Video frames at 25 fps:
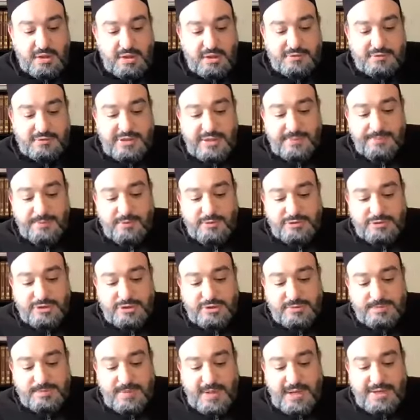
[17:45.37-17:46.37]
Then a
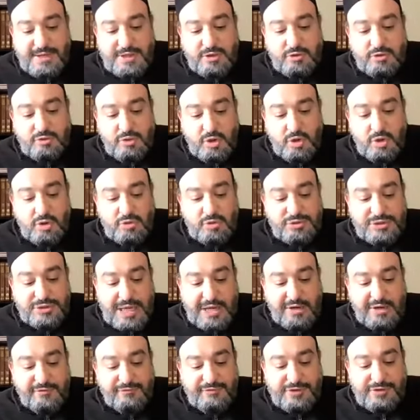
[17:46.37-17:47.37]
person's body grows
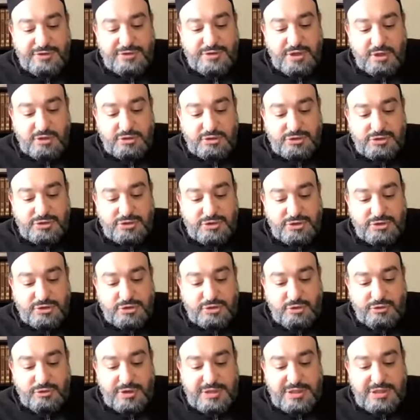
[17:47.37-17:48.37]
out of indulgence
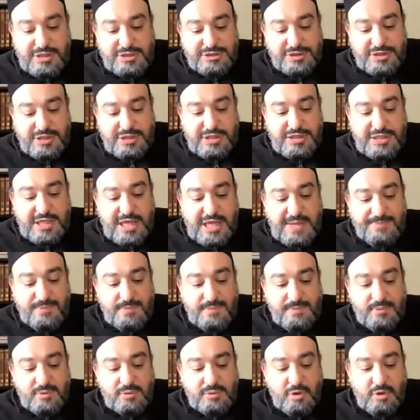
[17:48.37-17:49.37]
so that he is
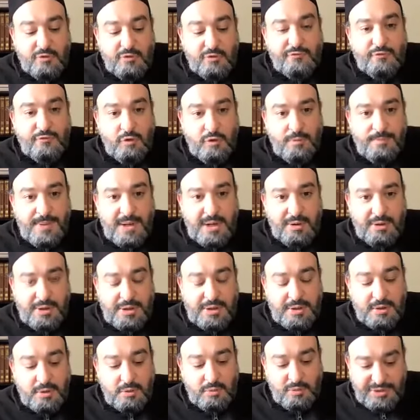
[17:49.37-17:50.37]
incapable of
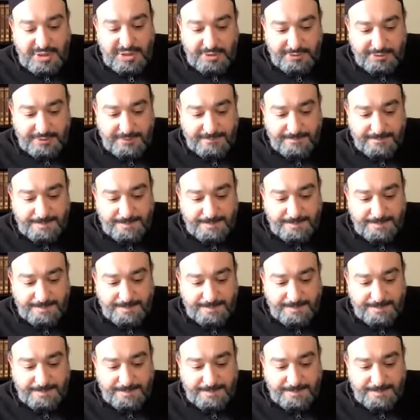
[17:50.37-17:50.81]
forbearing without it.